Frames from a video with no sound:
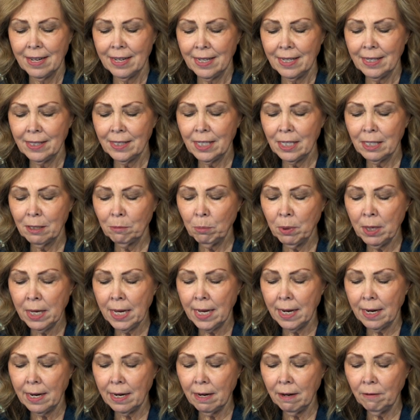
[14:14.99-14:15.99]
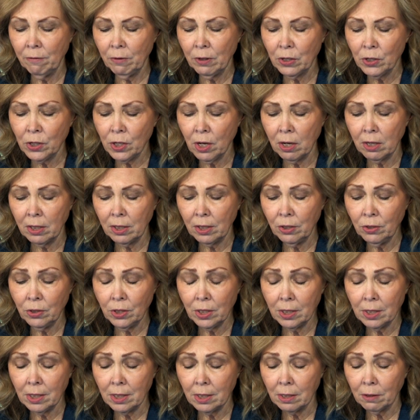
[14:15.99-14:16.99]
It says, "But if the salt
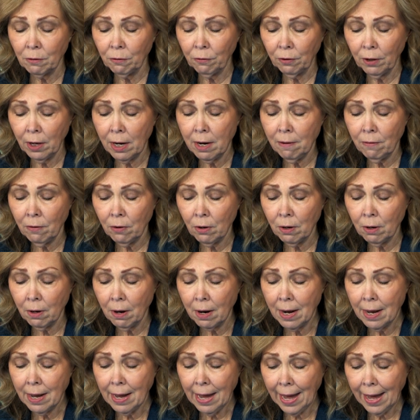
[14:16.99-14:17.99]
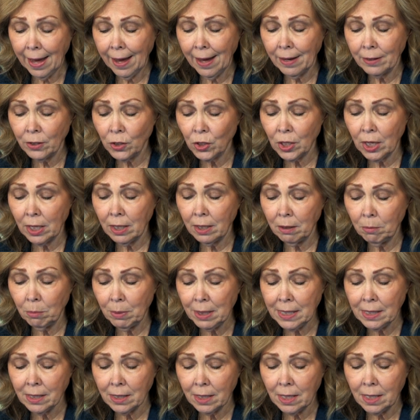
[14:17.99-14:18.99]
loses its flavor, how shall it be
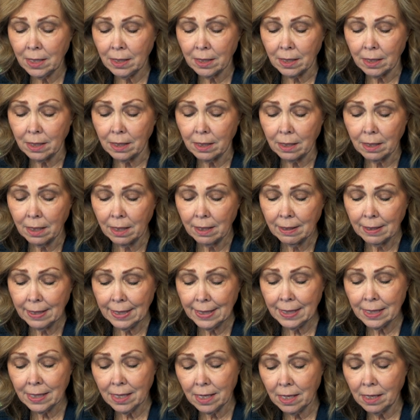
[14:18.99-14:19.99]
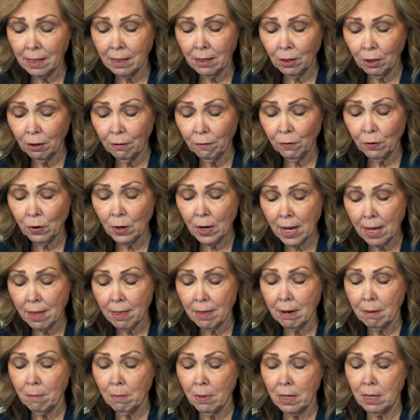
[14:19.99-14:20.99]
seasoned?" It's then good for
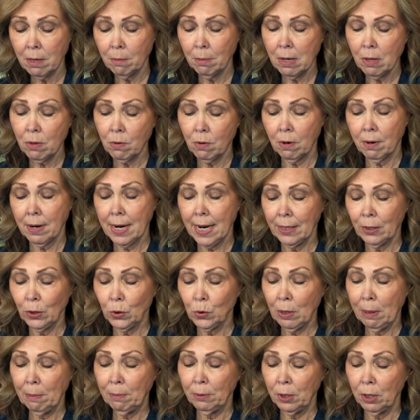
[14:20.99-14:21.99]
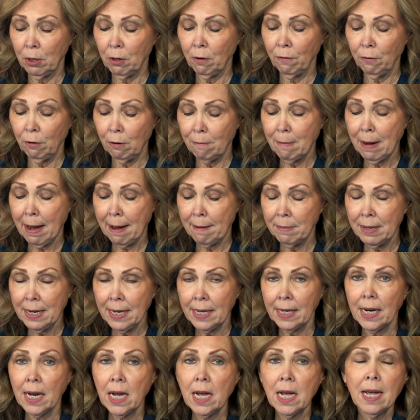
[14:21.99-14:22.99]
nothing but to be thrown out and trampled underfoot by
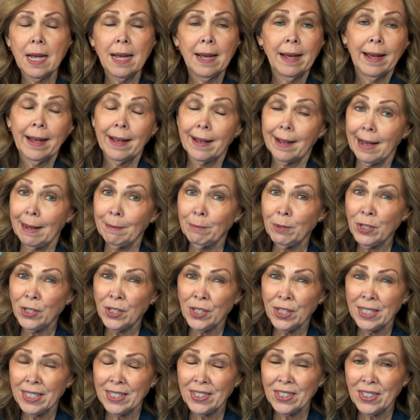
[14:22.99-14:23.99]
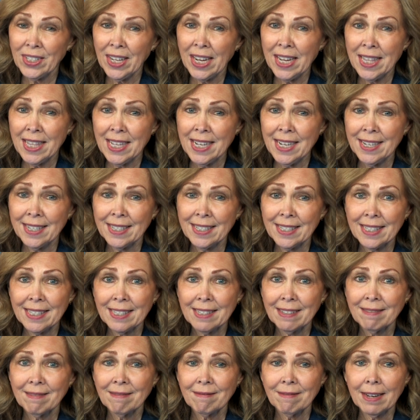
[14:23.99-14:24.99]
men. I'm just going to say this
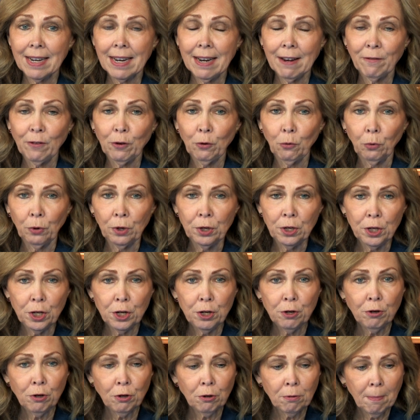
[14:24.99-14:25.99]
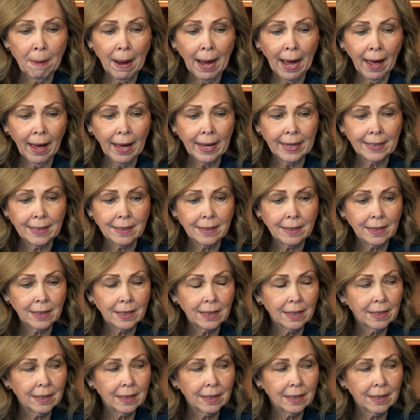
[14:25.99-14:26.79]
if you renew your mind,